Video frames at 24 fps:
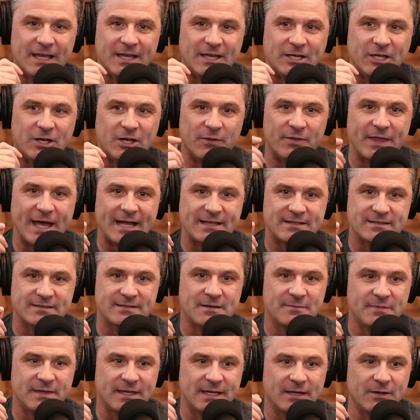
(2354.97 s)
you know, that's
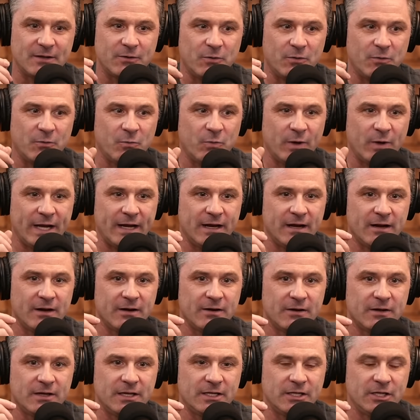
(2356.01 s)
something
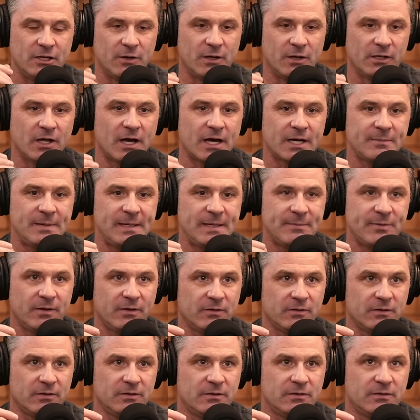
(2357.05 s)
where, you know, a lot of
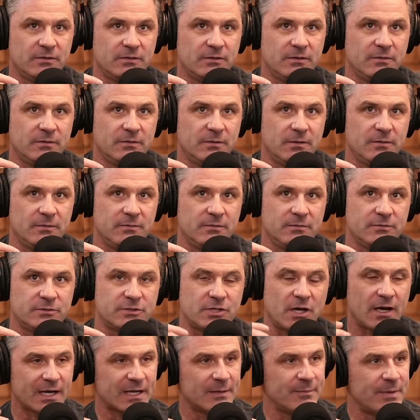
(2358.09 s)
people
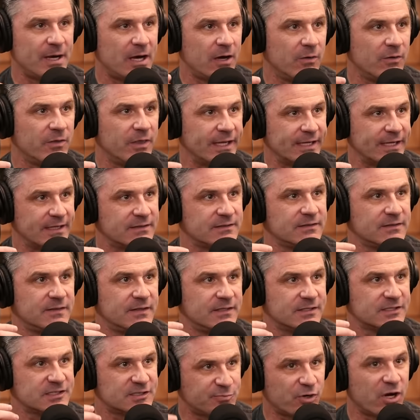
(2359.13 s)
talk about like
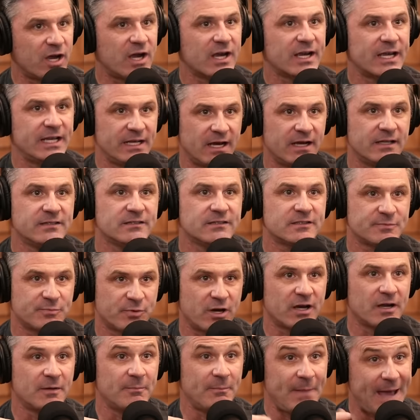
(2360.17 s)
the sprung and
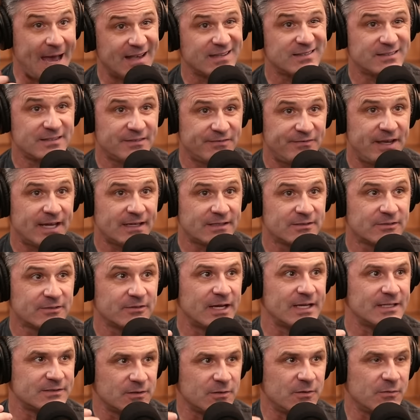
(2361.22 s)
unsprung mass effect,
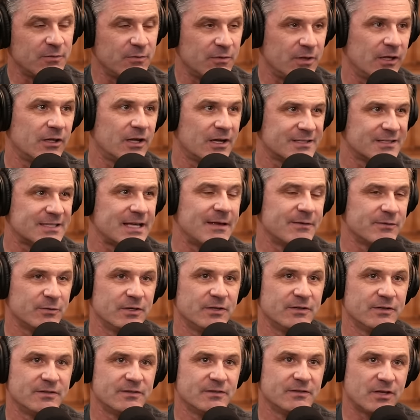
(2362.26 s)
right? So mm-hmm. a lot of mm-hmm. times
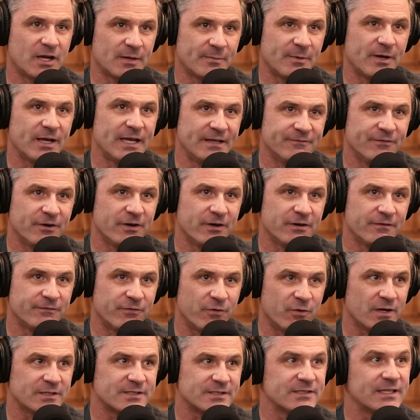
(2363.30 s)
when you talk about inverted
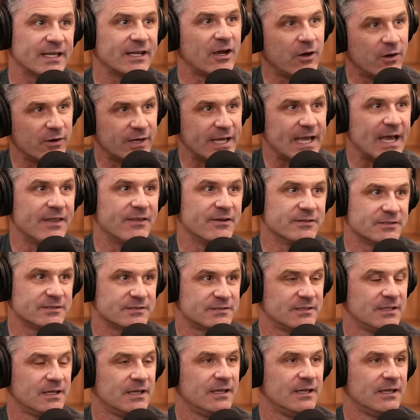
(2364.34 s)
forks, like, oh yeah, there's,